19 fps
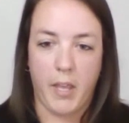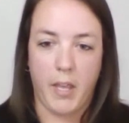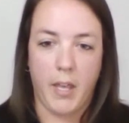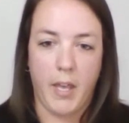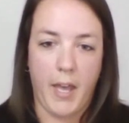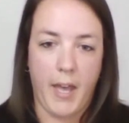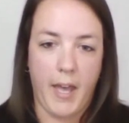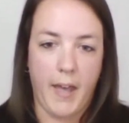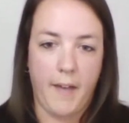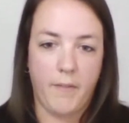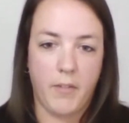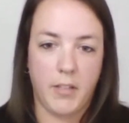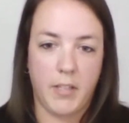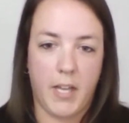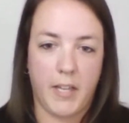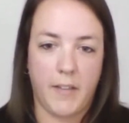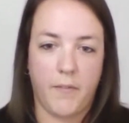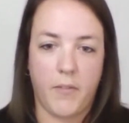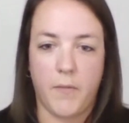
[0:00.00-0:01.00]
while we
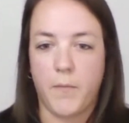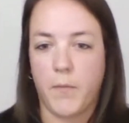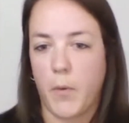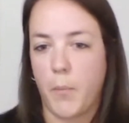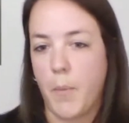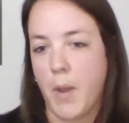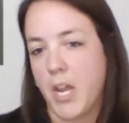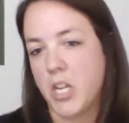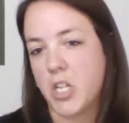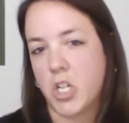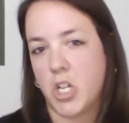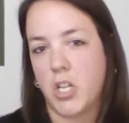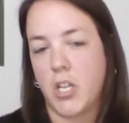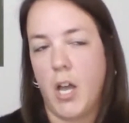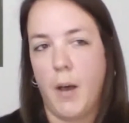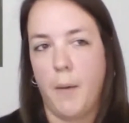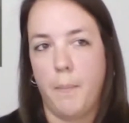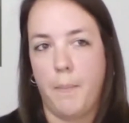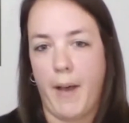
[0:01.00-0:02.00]
have a lot of
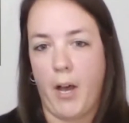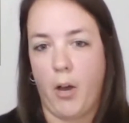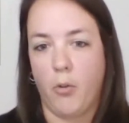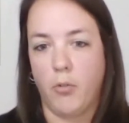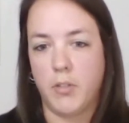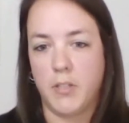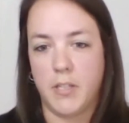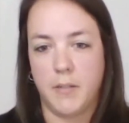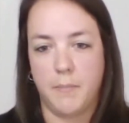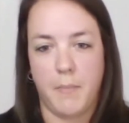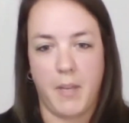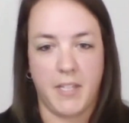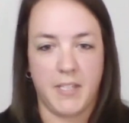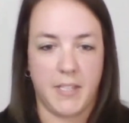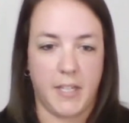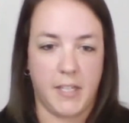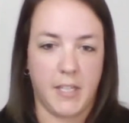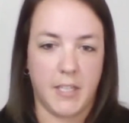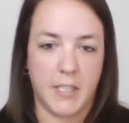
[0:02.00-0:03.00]
information about
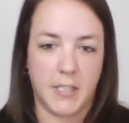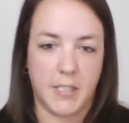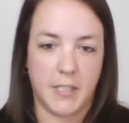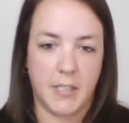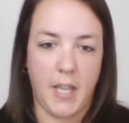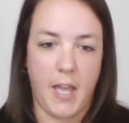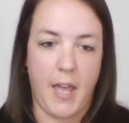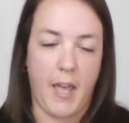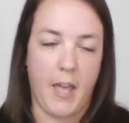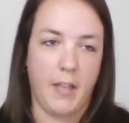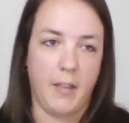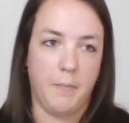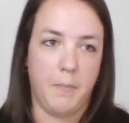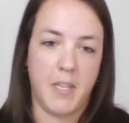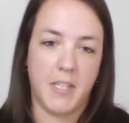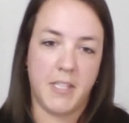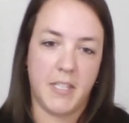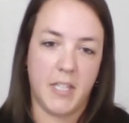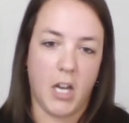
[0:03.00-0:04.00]
mastitis
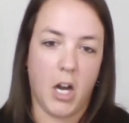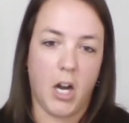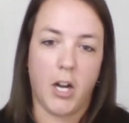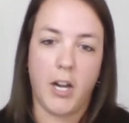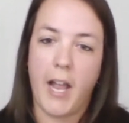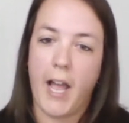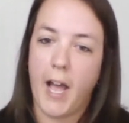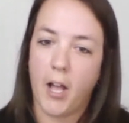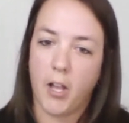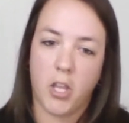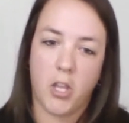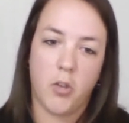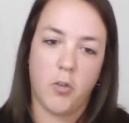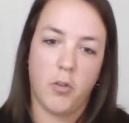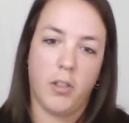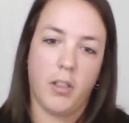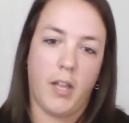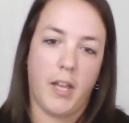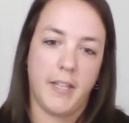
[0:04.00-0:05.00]
and PCR and how to
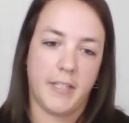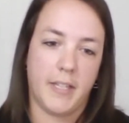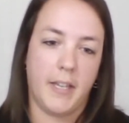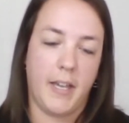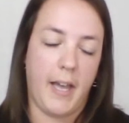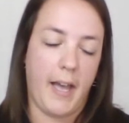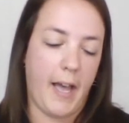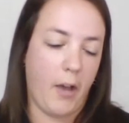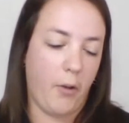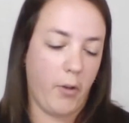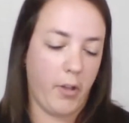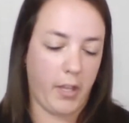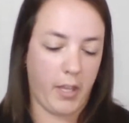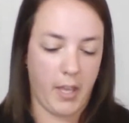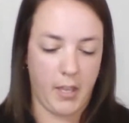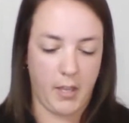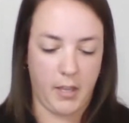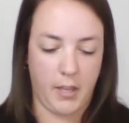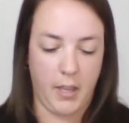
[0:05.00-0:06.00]
utilize it, how
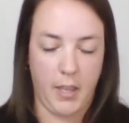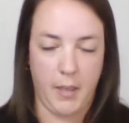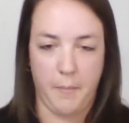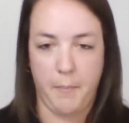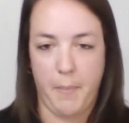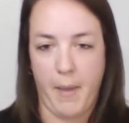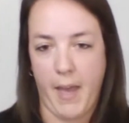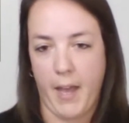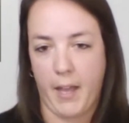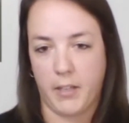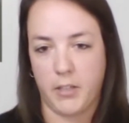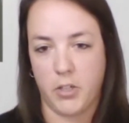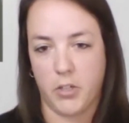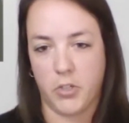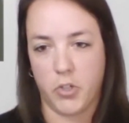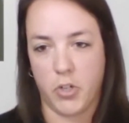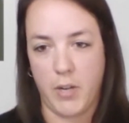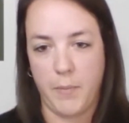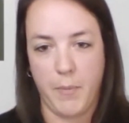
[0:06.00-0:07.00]
it can impact
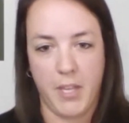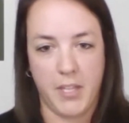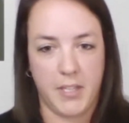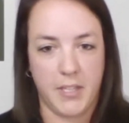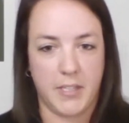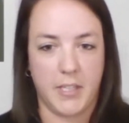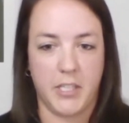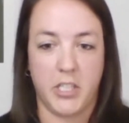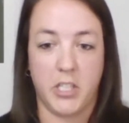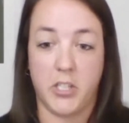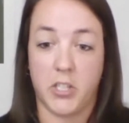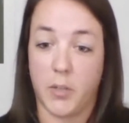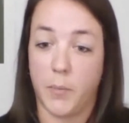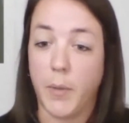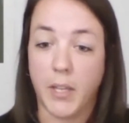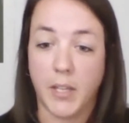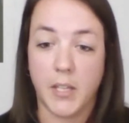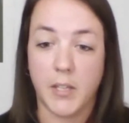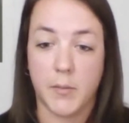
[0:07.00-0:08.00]
our treatment decisions, our
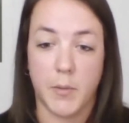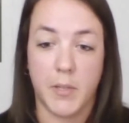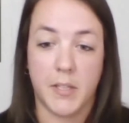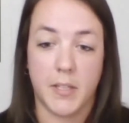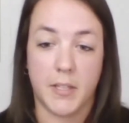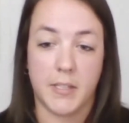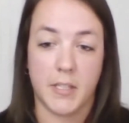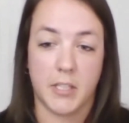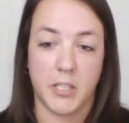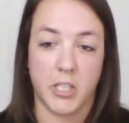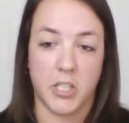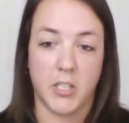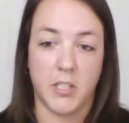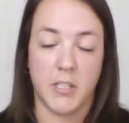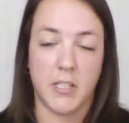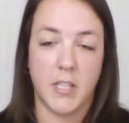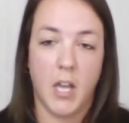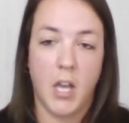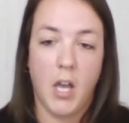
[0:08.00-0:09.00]
management
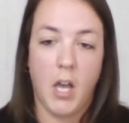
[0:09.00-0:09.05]
decisions,